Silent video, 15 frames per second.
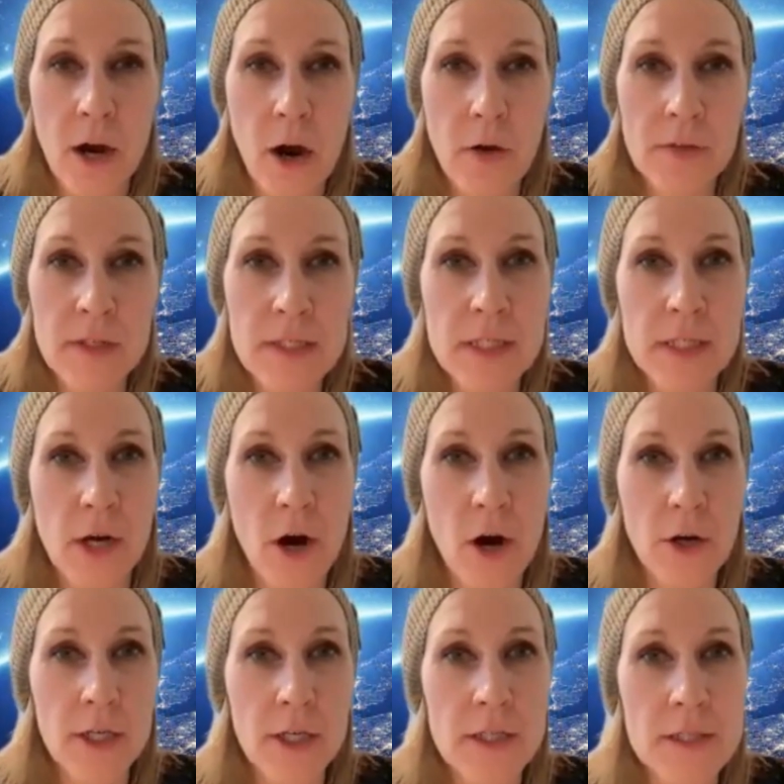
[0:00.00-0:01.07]
obviously,
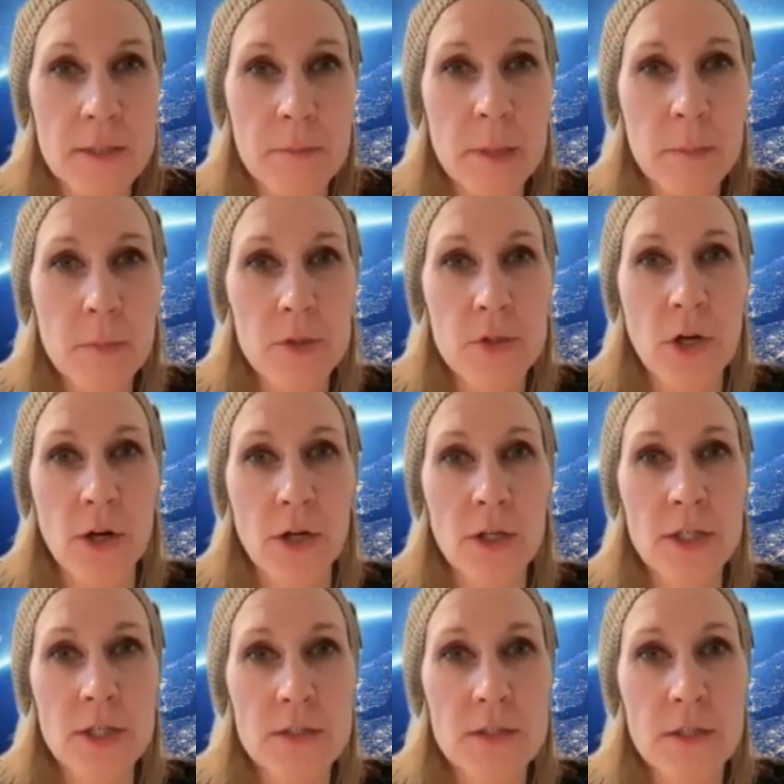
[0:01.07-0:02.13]
hockey is in people's
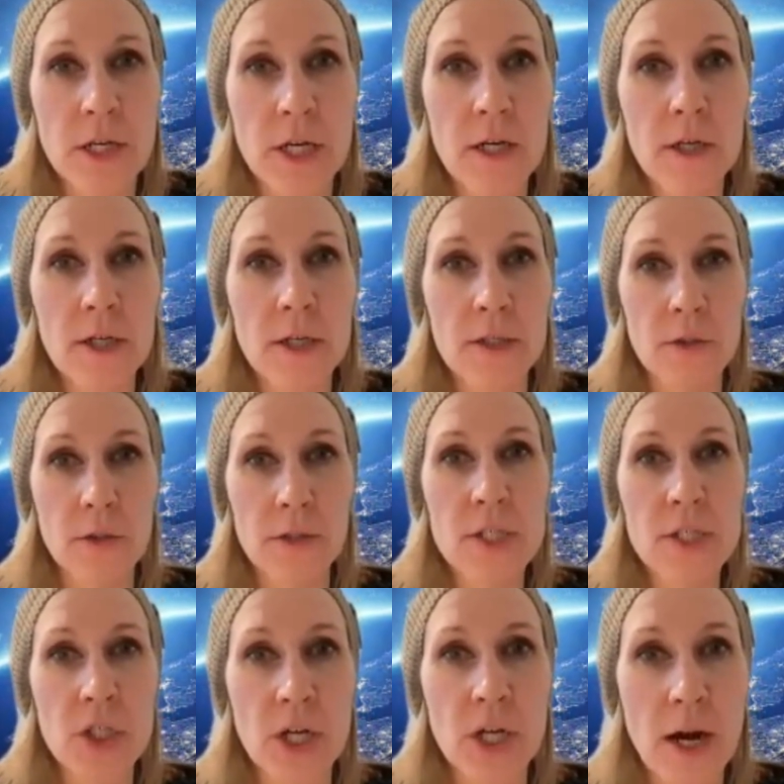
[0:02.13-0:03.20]
hearts here and
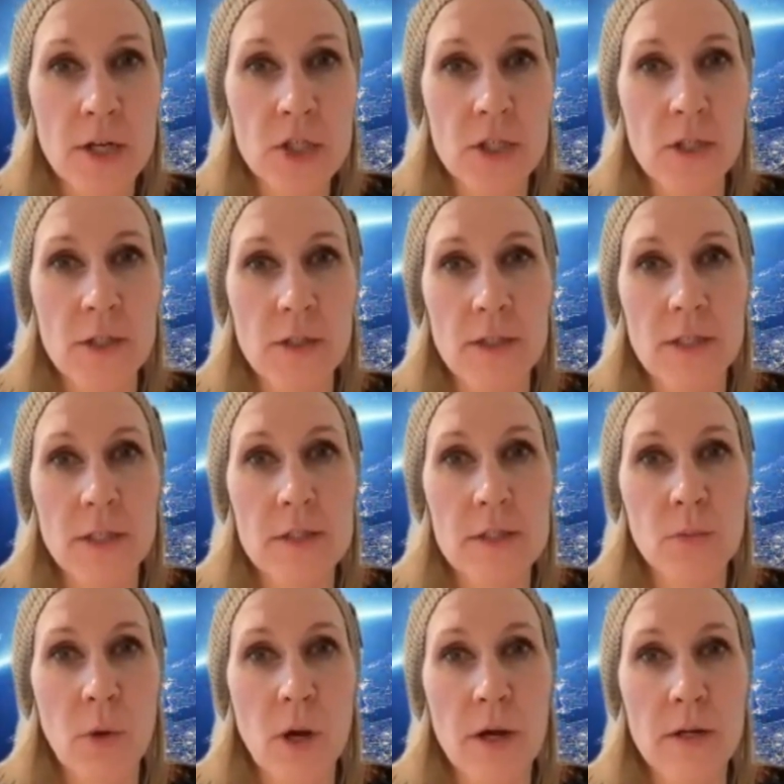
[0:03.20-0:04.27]
internationally
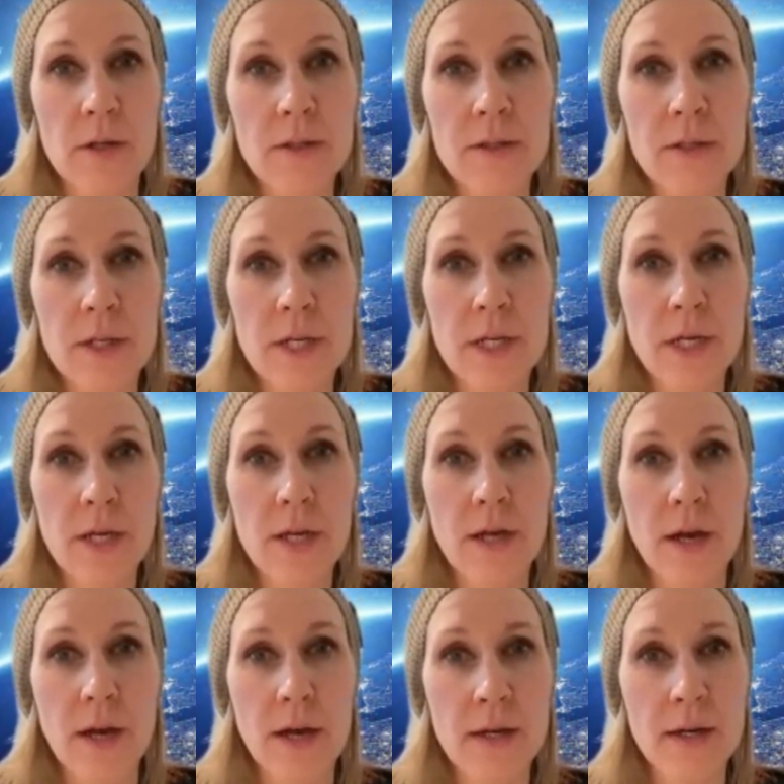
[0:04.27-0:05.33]
as well.
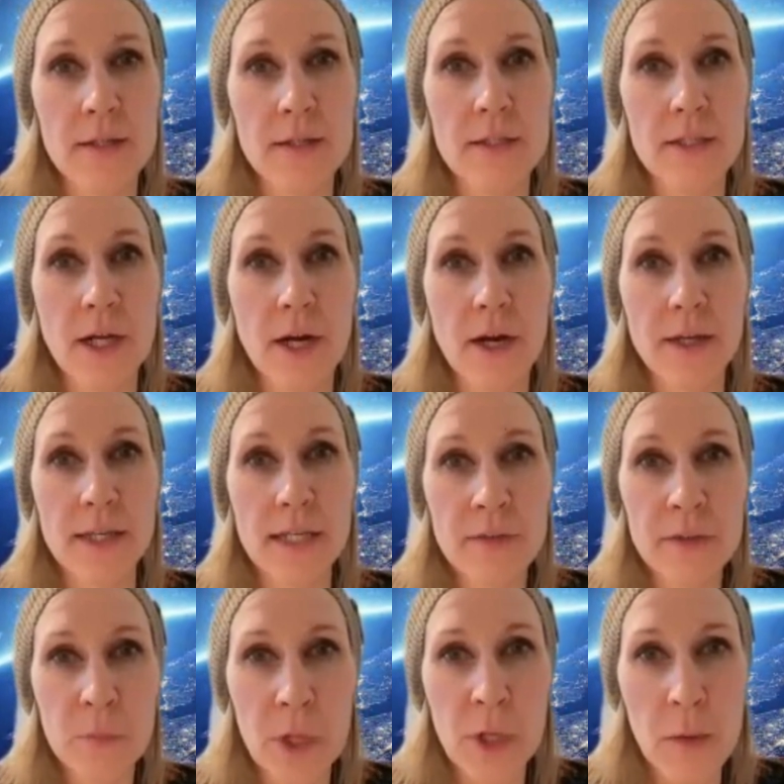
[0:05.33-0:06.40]
And
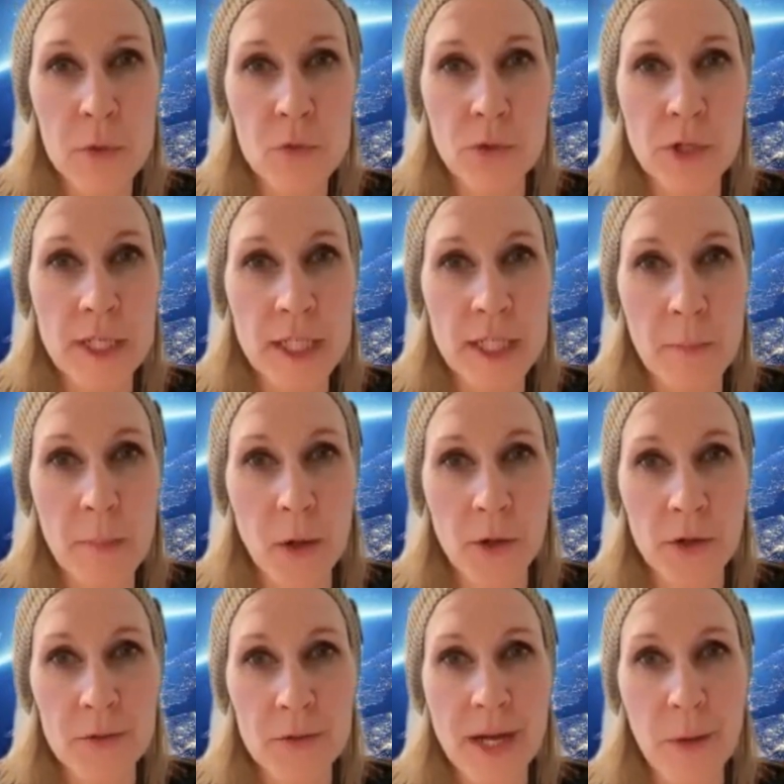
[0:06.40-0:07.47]
even when I was reading about
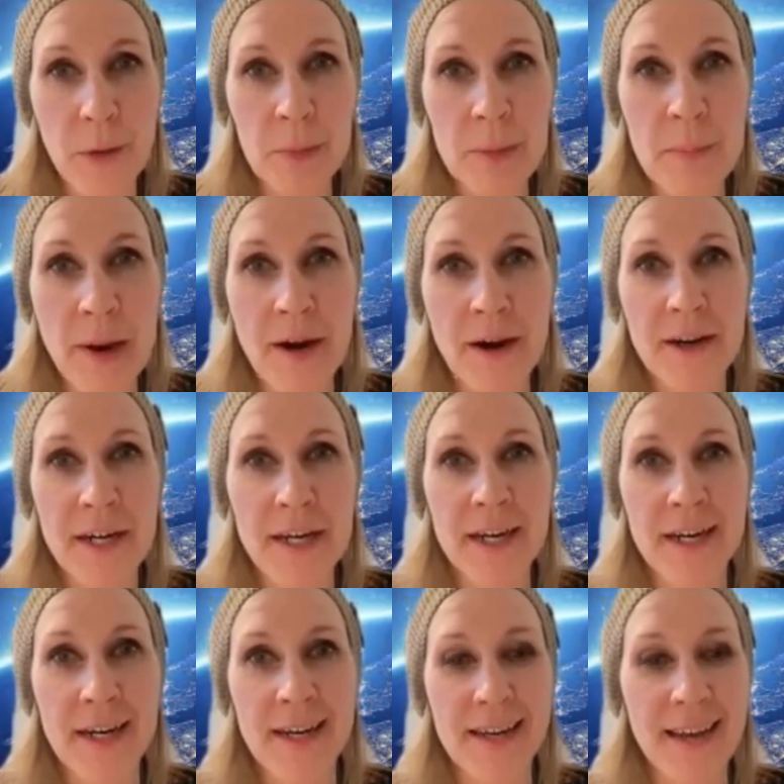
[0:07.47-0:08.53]
you now
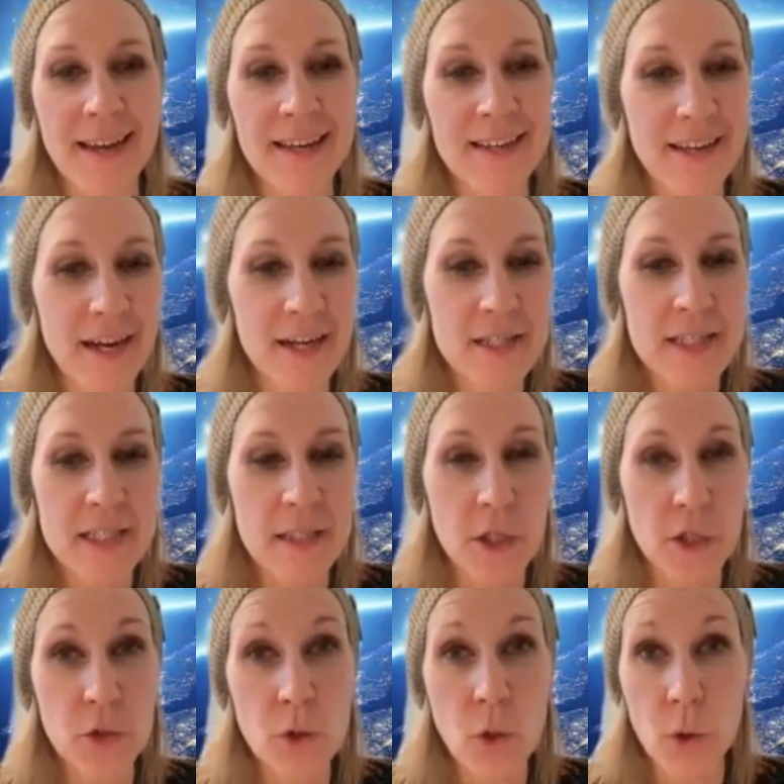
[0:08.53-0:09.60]
preparing, and I see
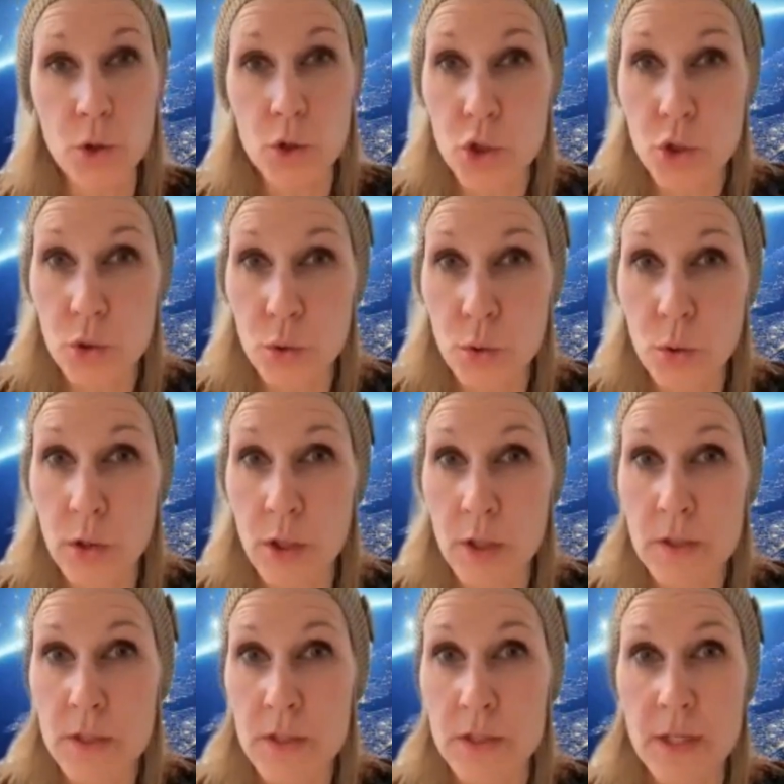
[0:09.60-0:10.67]
that you go to
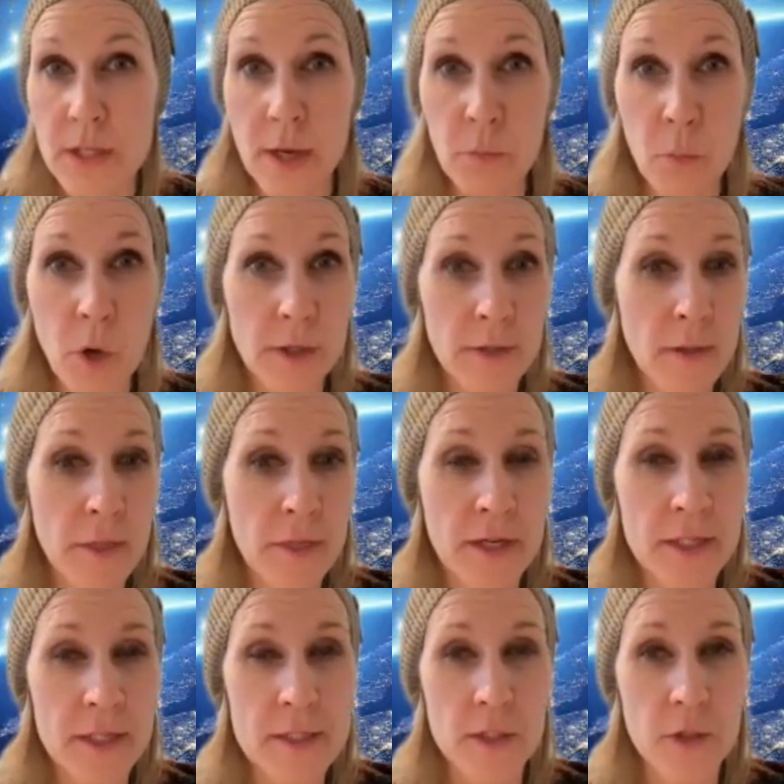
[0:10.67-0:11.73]
schools, and one of the
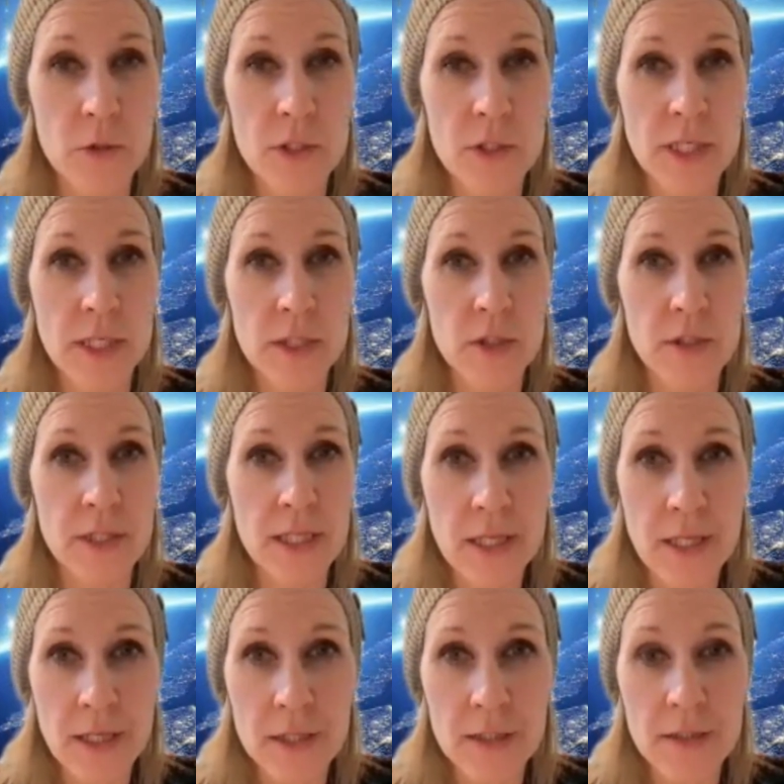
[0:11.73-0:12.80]
things that you say to the
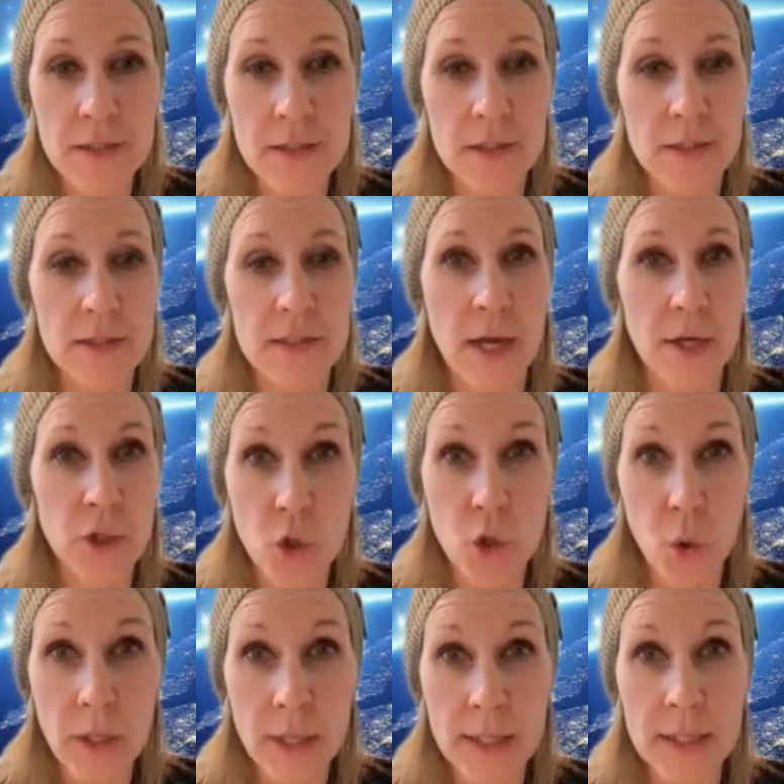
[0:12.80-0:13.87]
kids is that
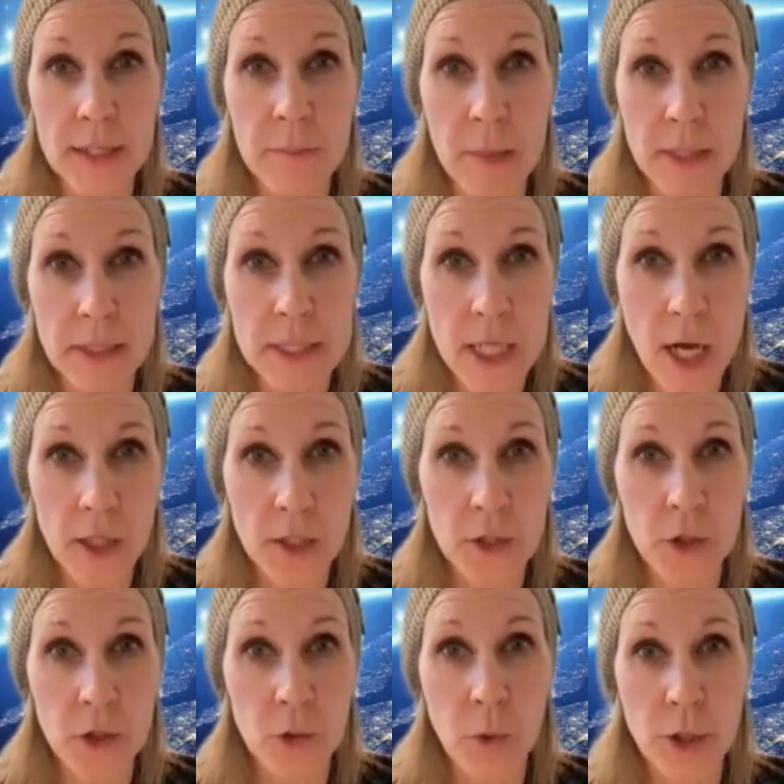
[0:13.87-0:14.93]
don't let anybody tell
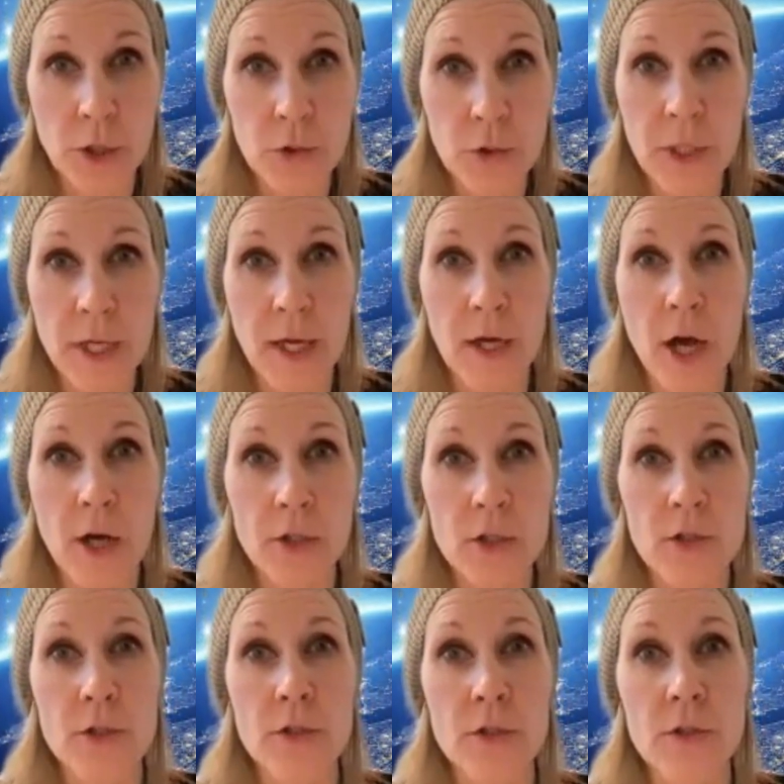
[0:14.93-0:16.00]
you what you cannot
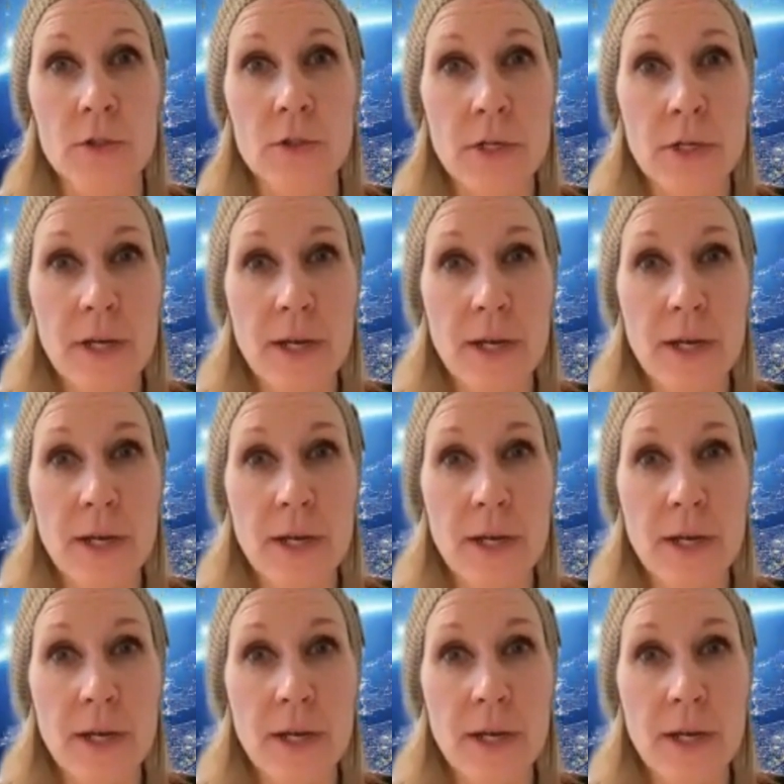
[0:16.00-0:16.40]
do.